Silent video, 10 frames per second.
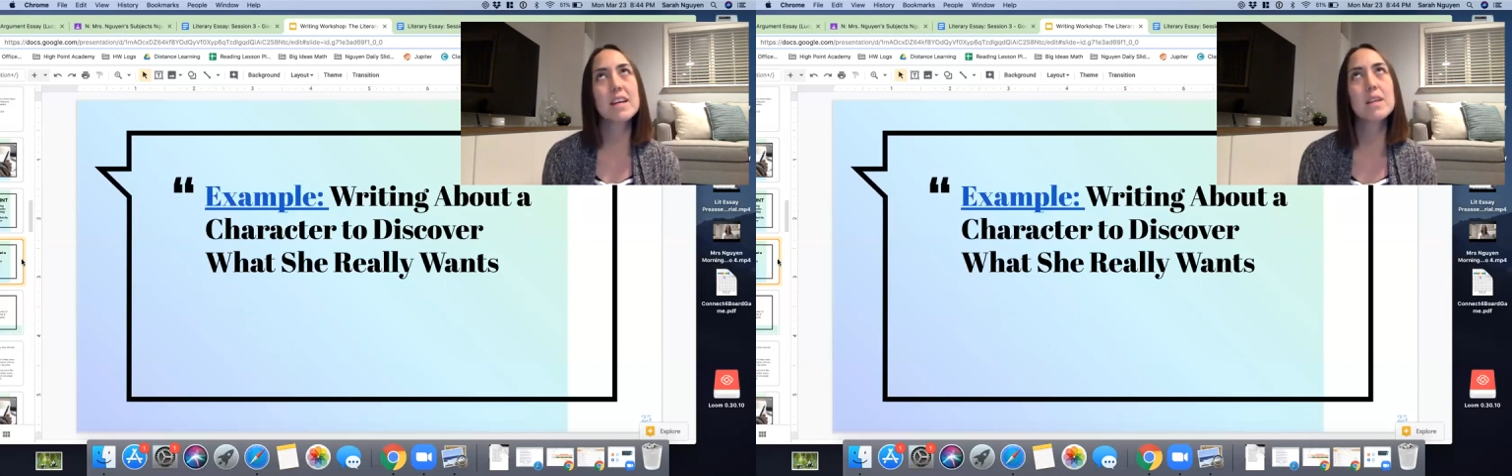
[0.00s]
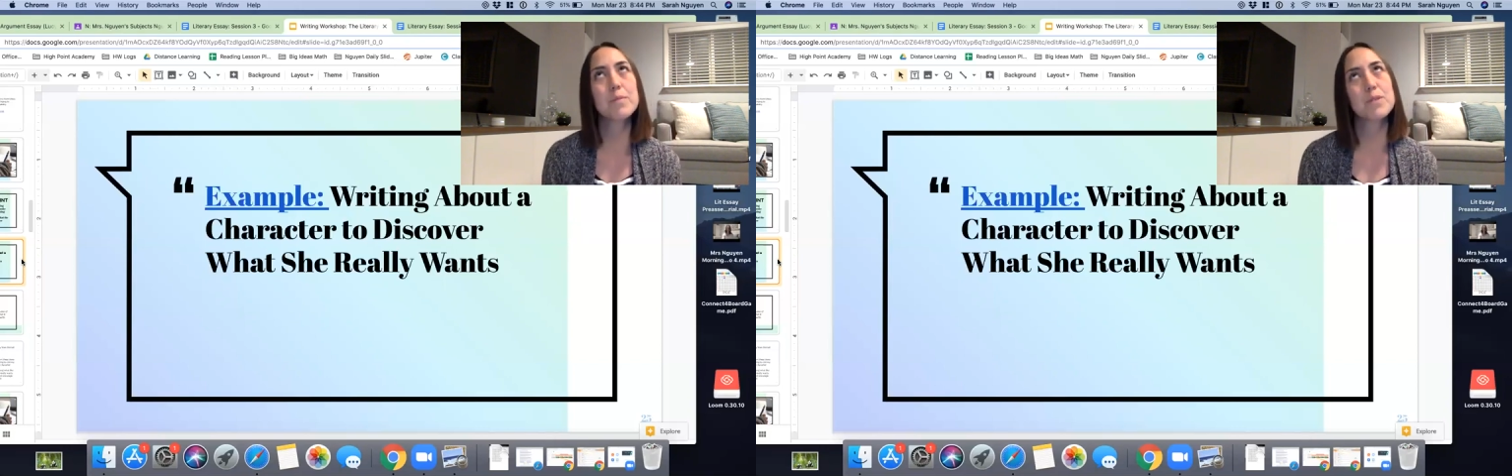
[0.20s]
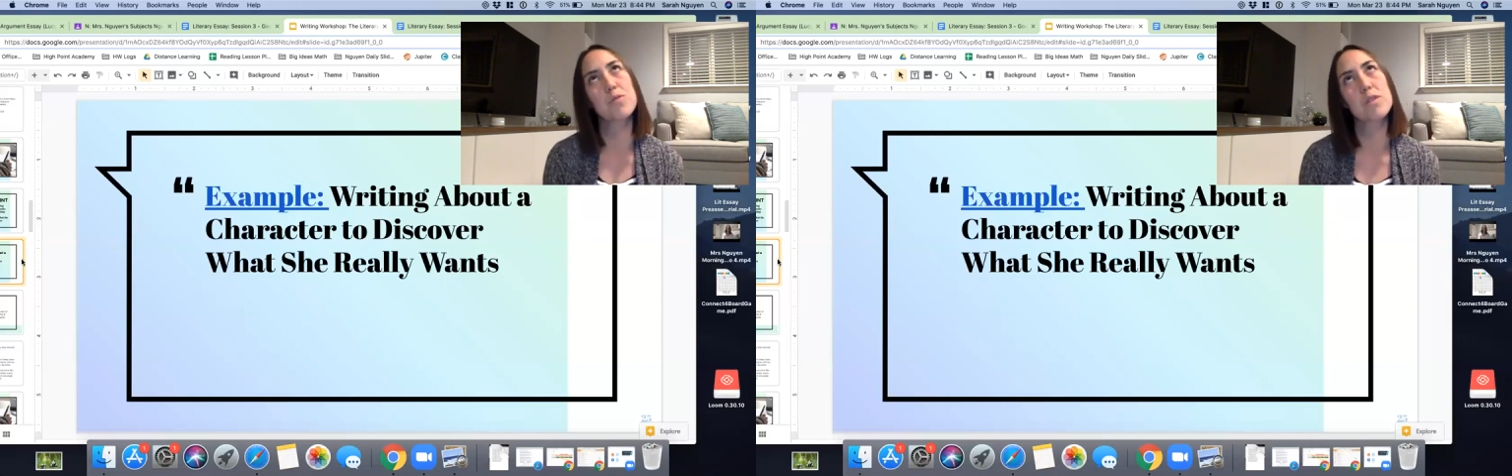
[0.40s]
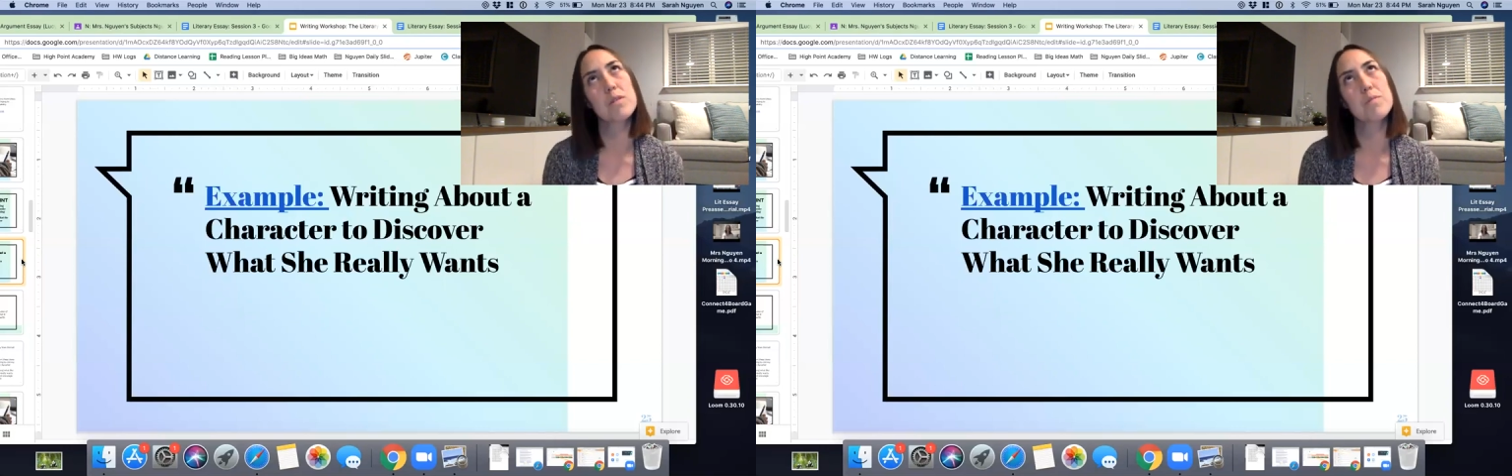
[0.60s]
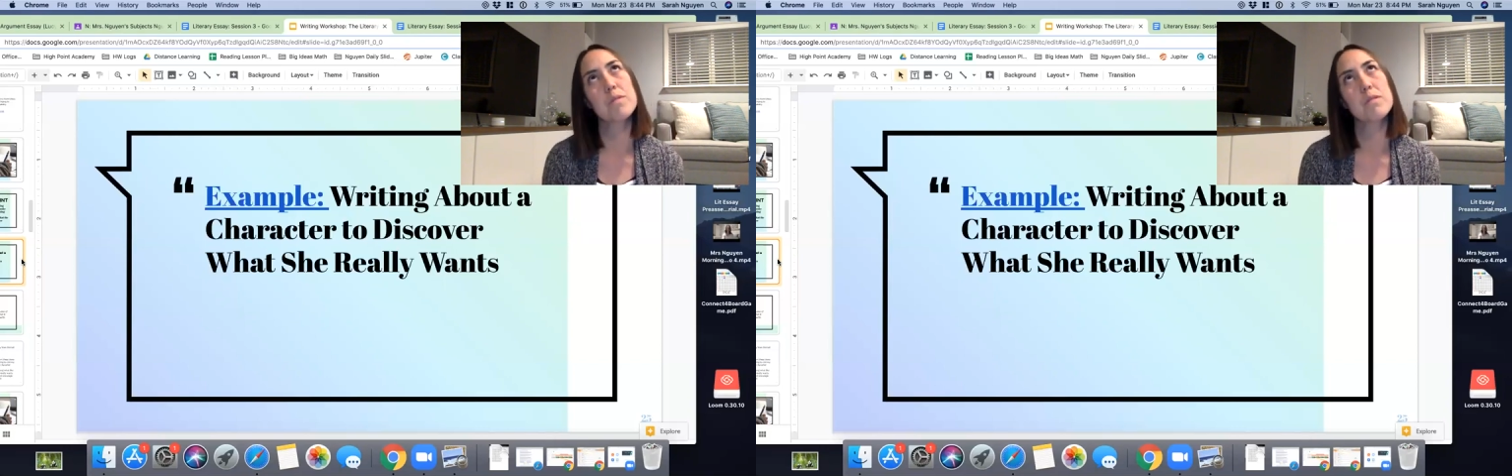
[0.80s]
and
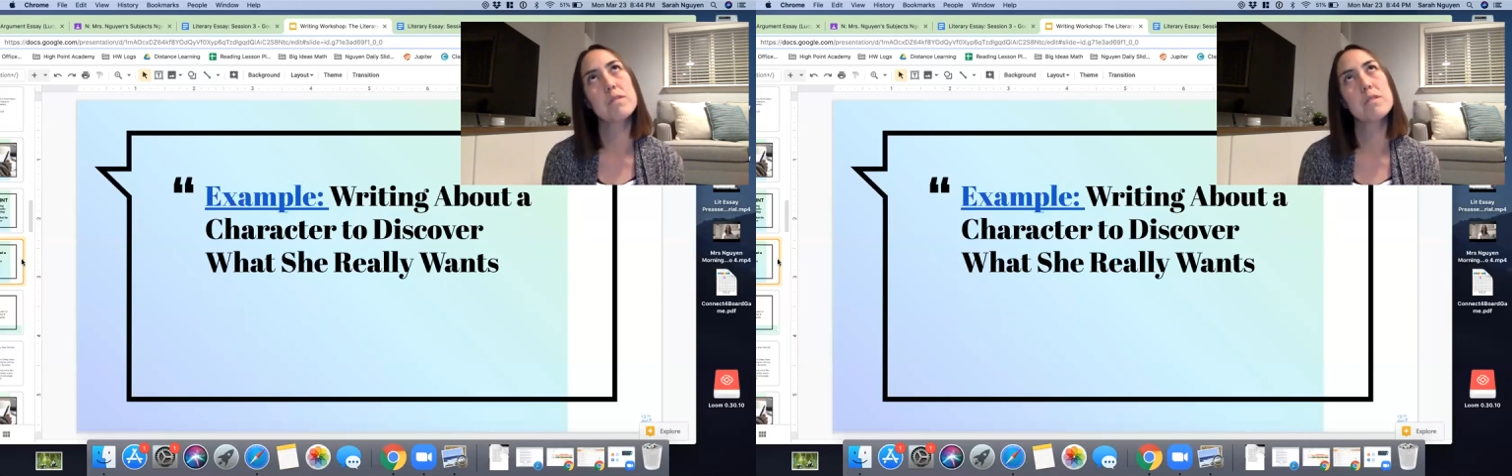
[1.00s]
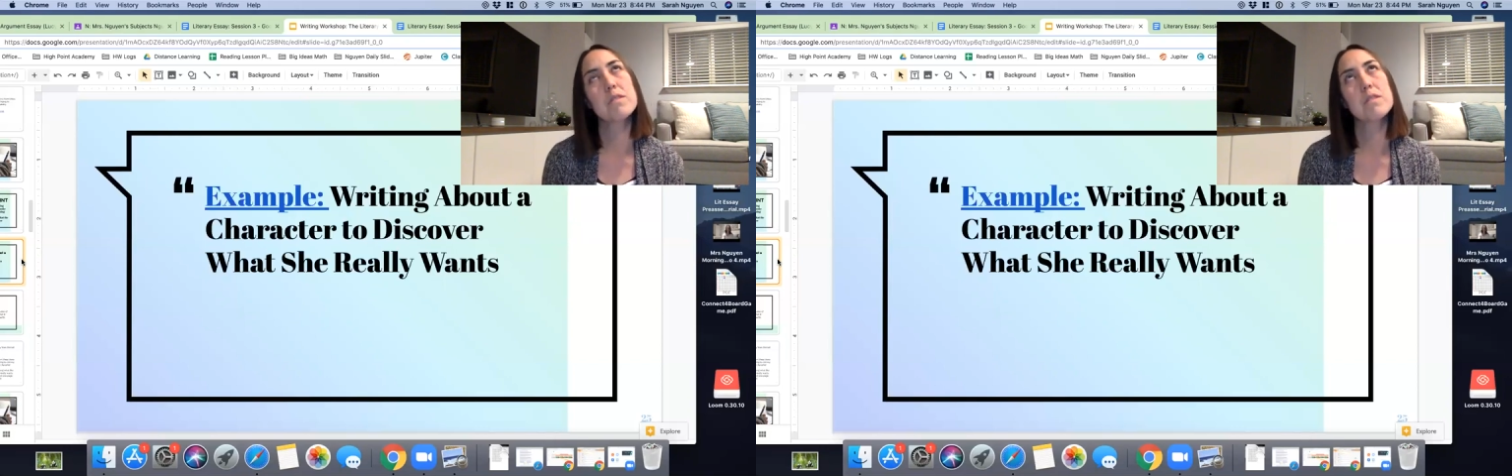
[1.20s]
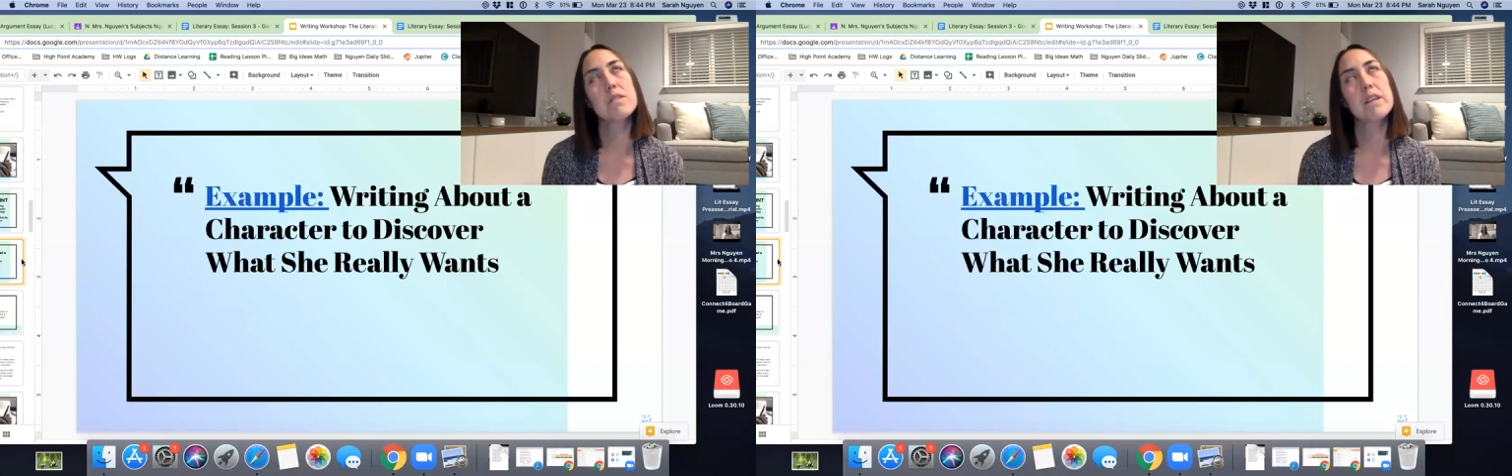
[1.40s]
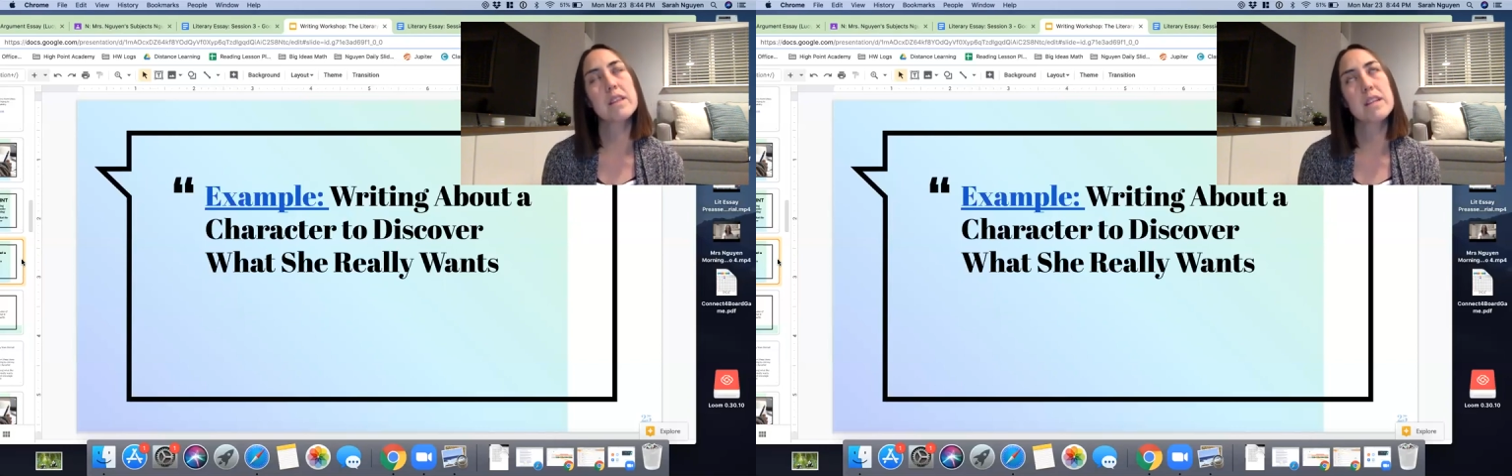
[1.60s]
absorb like the